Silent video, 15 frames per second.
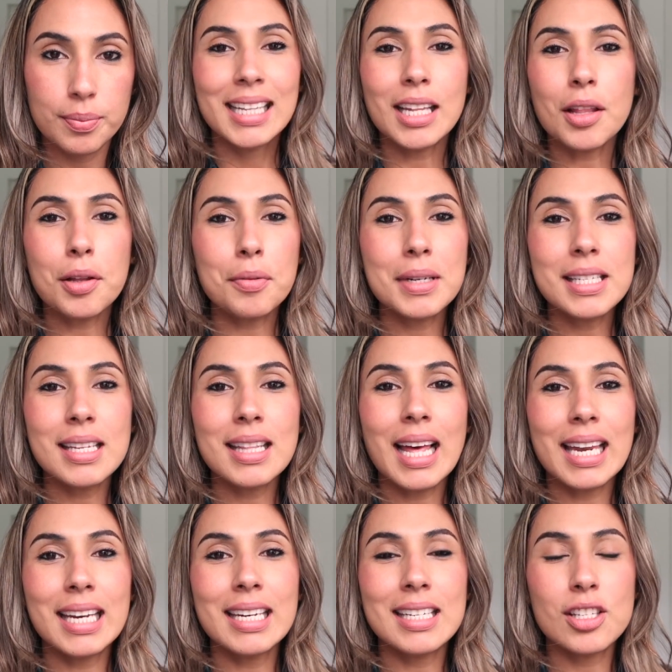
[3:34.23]
Now the reason
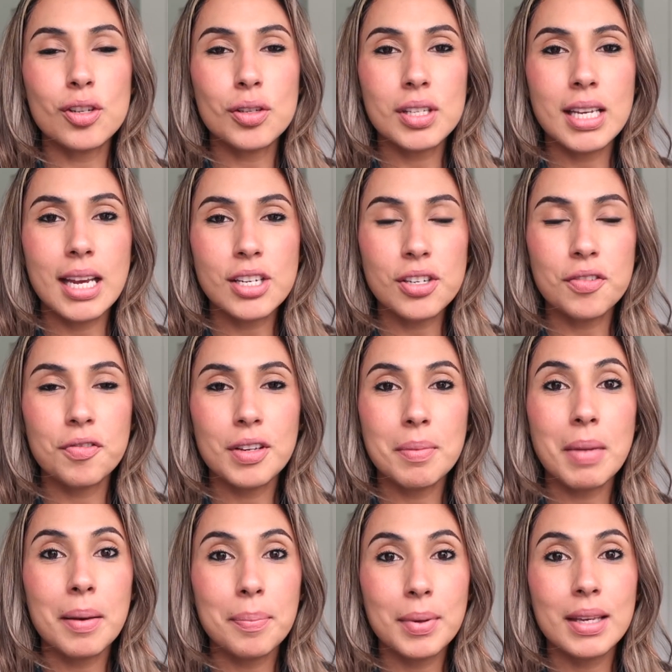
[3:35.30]
that an association fee
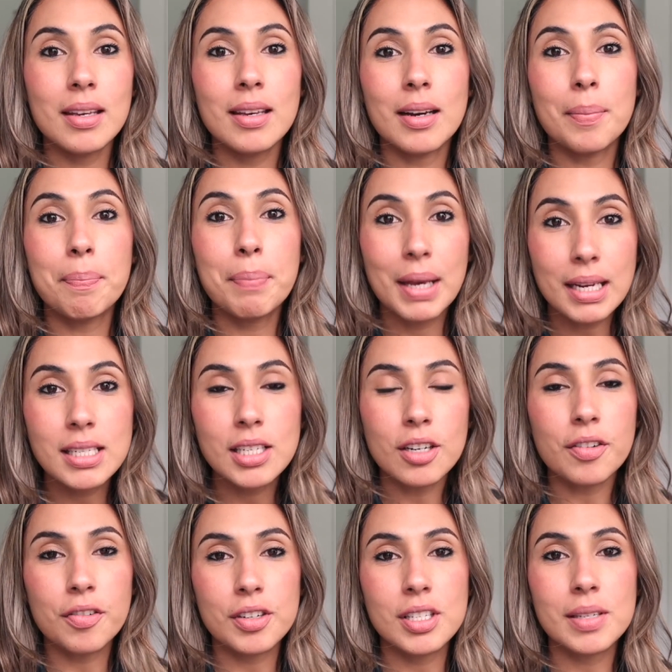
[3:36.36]
might be a big
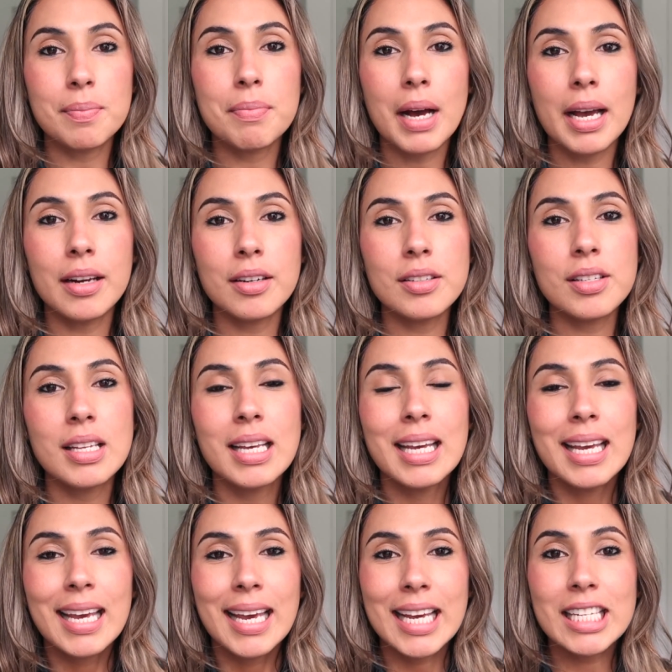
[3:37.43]
deal for some buyers,
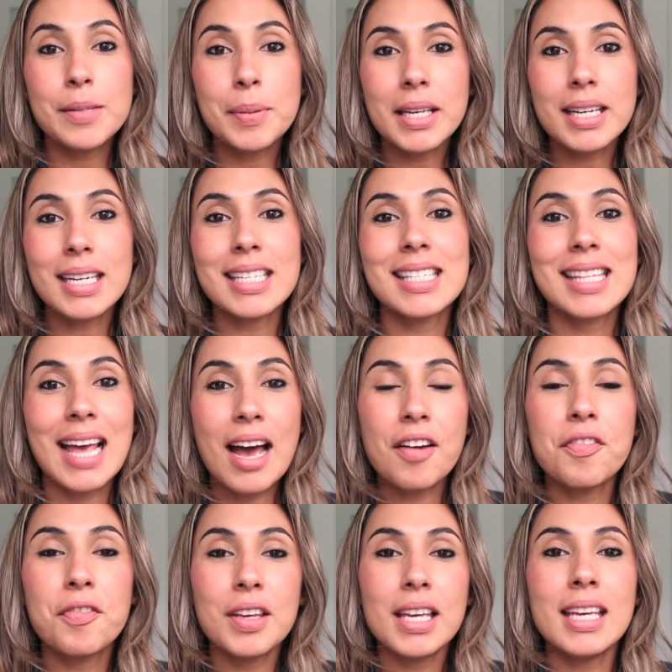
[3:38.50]
it's because
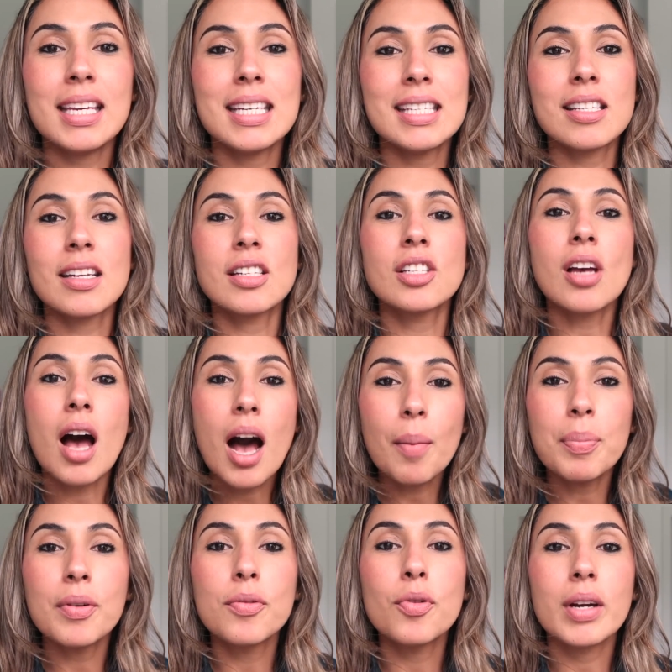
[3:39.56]
that fee is on
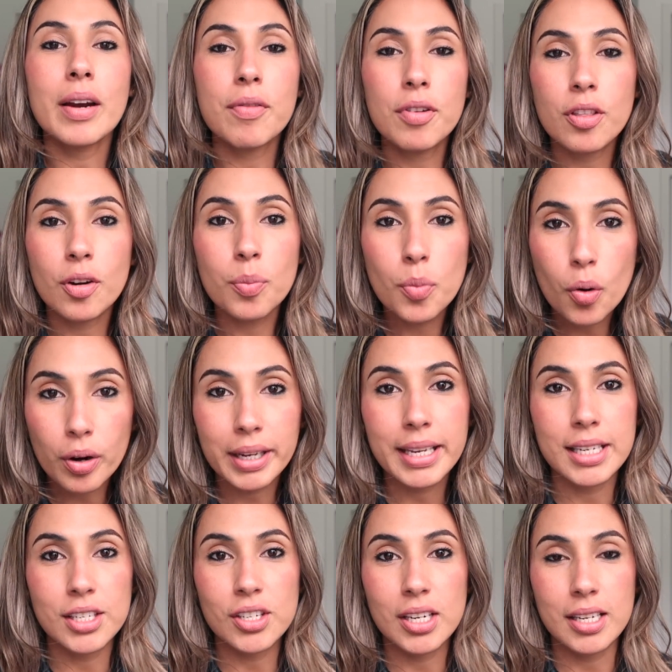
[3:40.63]
top of whatever their
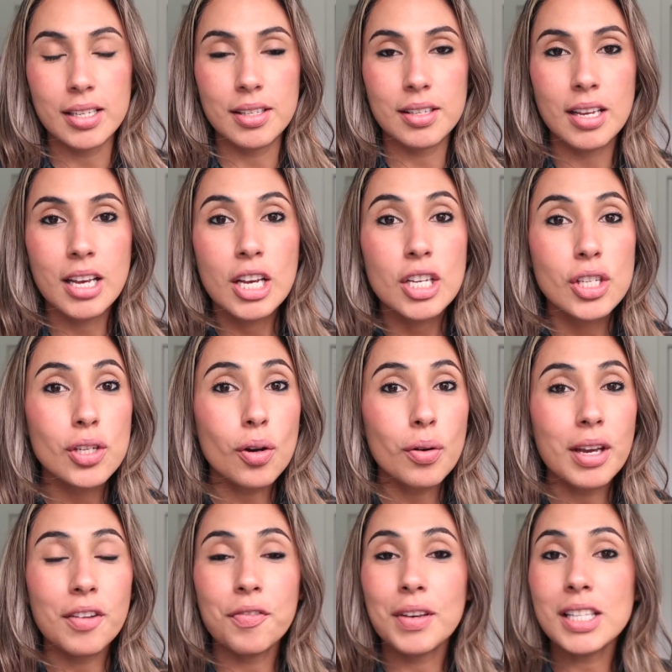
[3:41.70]
mortgage is. So
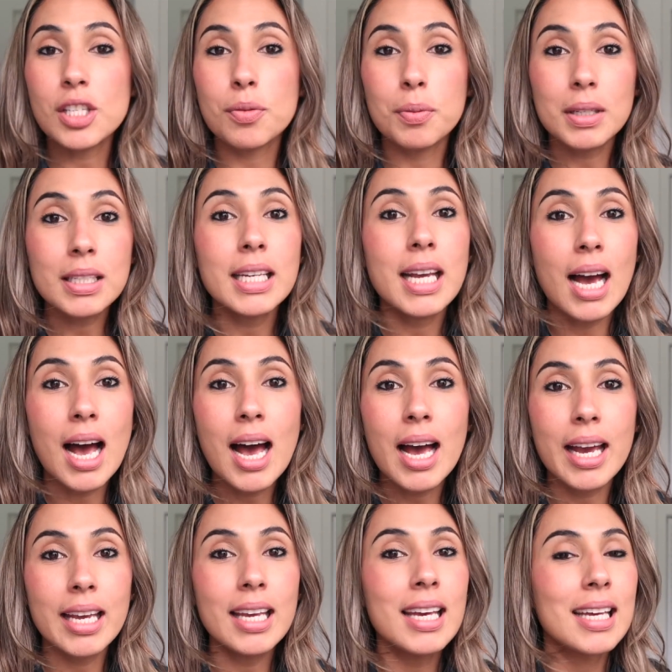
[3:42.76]
if it's really
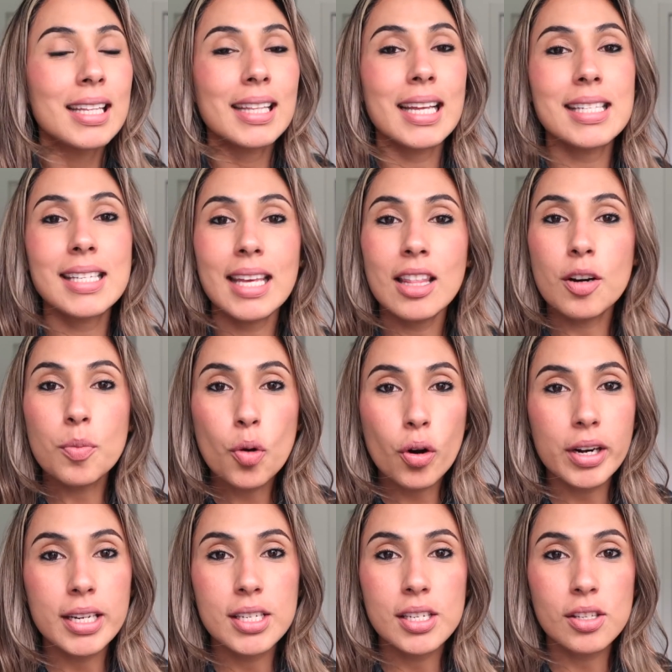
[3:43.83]
high, let's say their
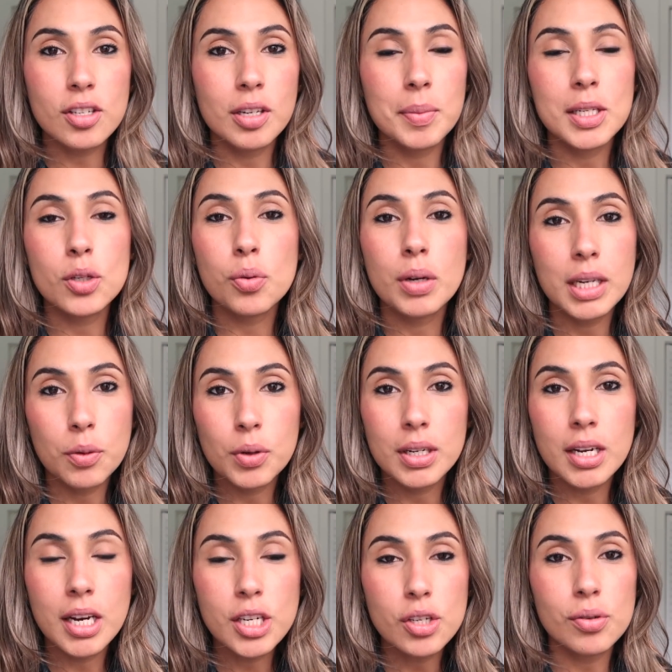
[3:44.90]
mortgage is gonna be
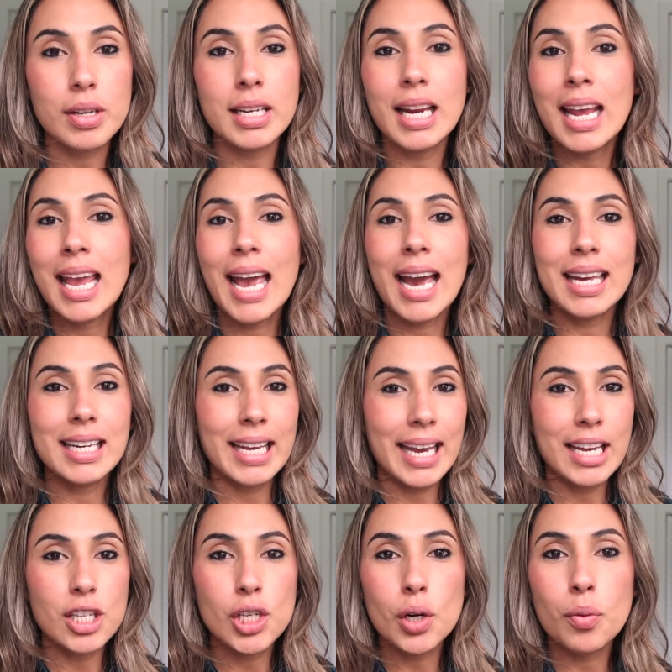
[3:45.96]
2100 and
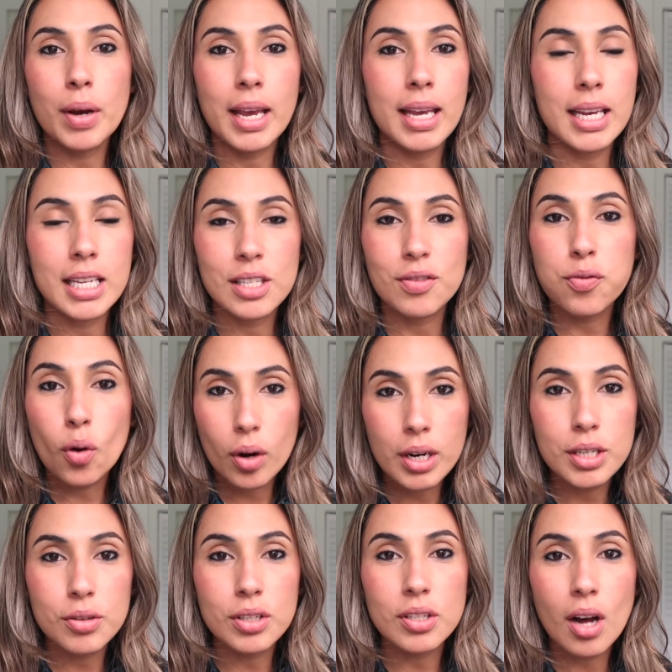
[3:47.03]
an HOA is
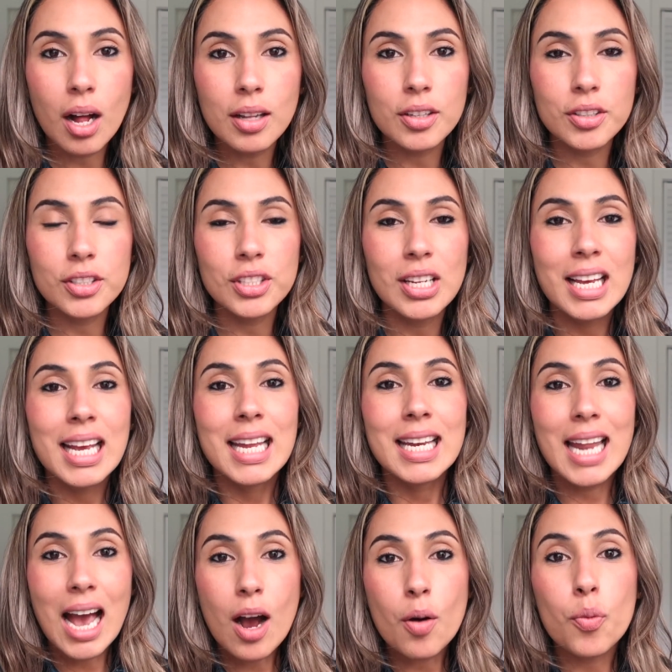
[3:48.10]
$400,
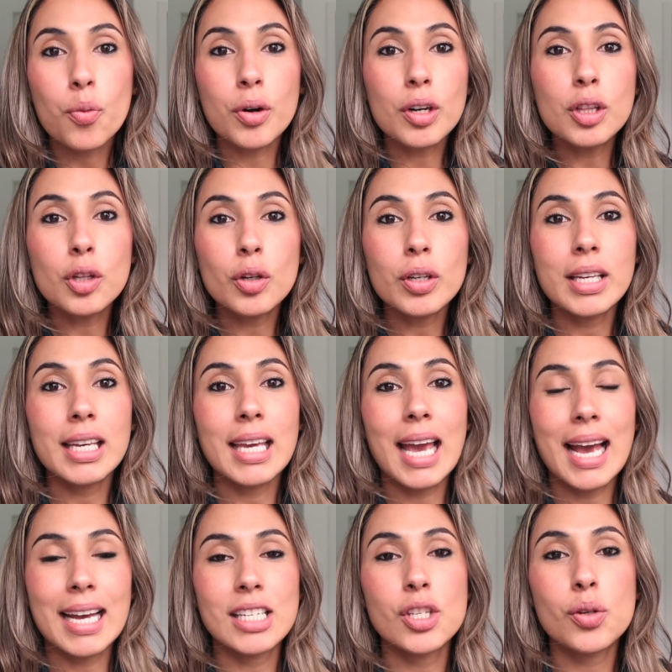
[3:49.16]
now we're looking
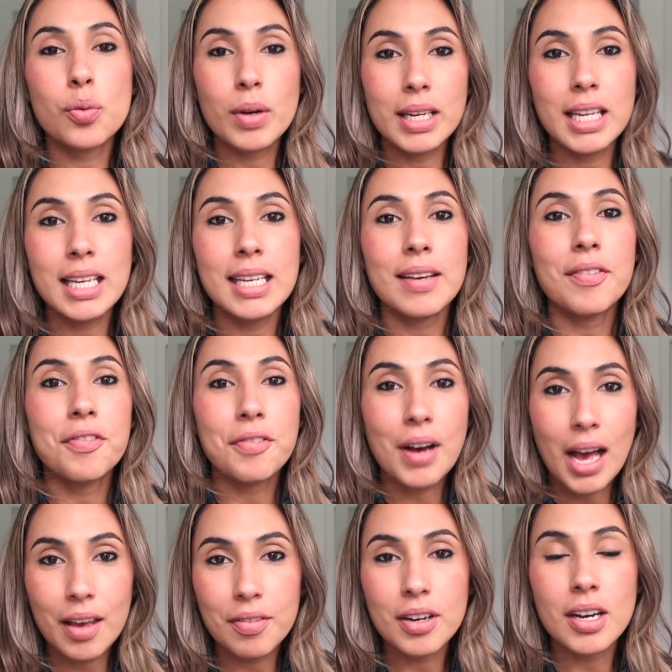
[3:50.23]
at
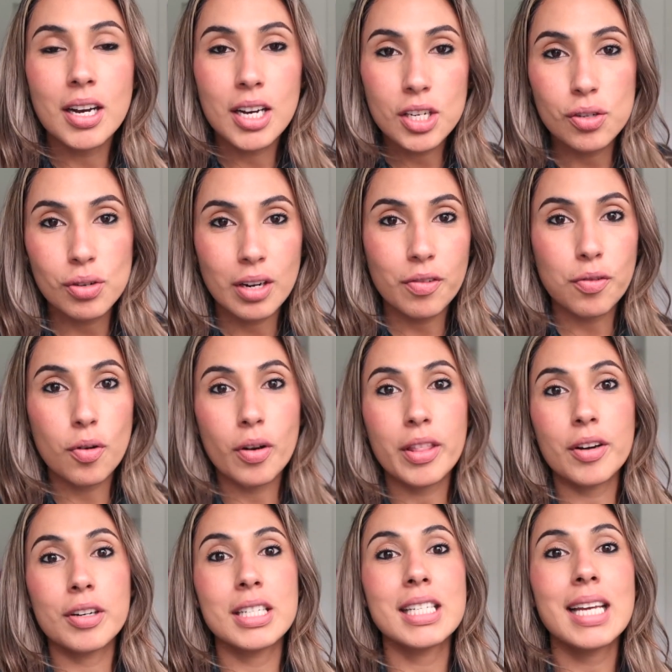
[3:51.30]
2500 for
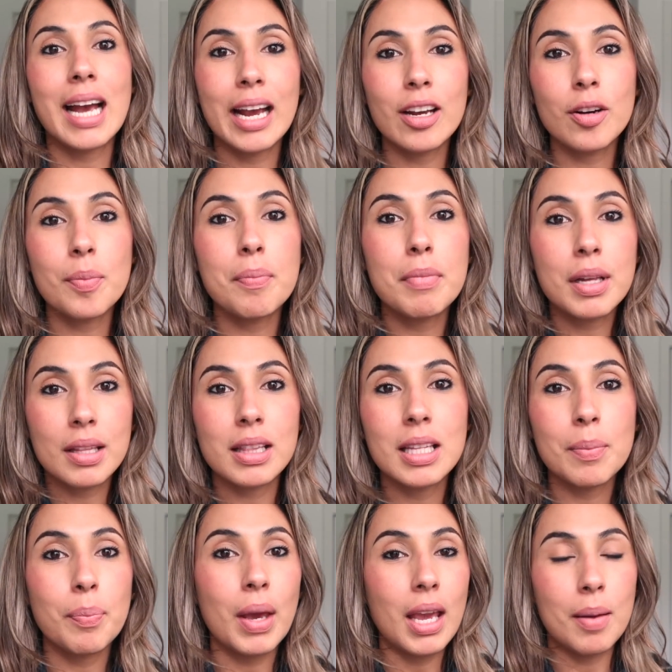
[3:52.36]
their entire
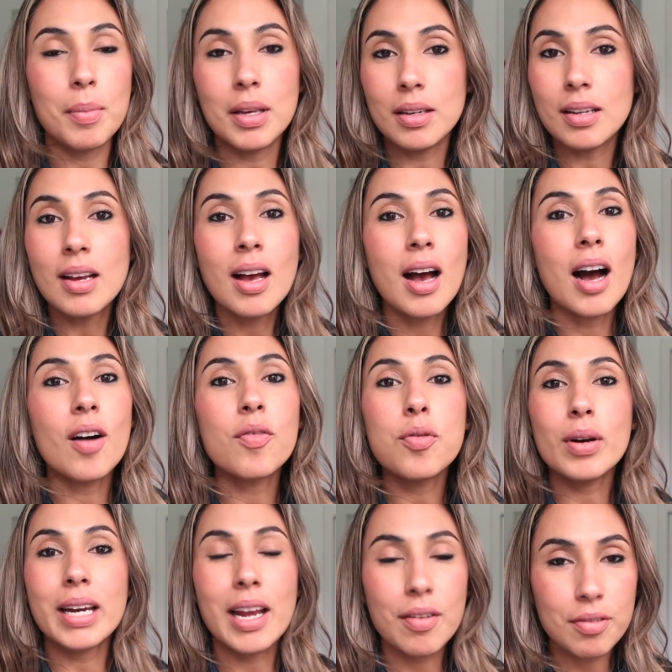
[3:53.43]
monthly payment of
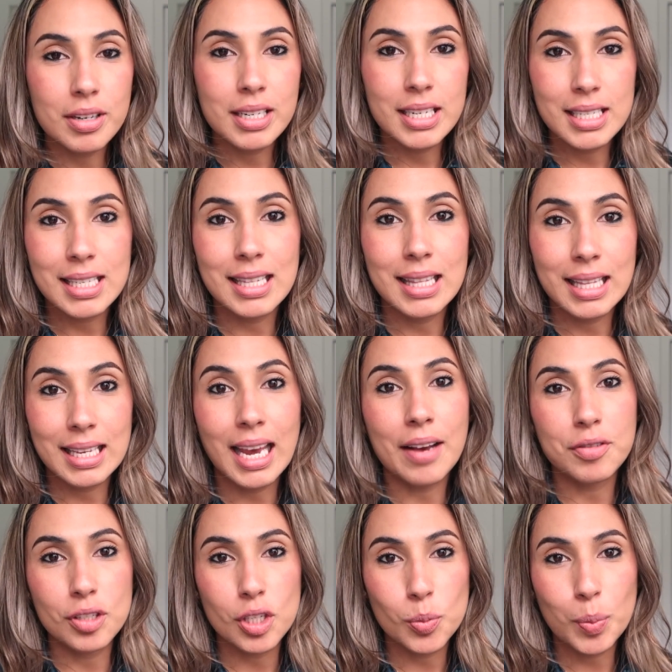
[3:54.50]
whatever it is that they
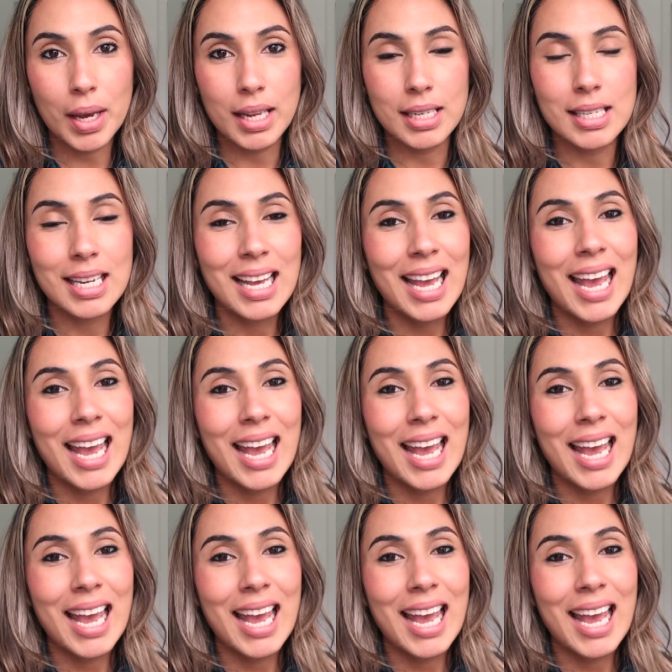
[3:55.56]
have to spend.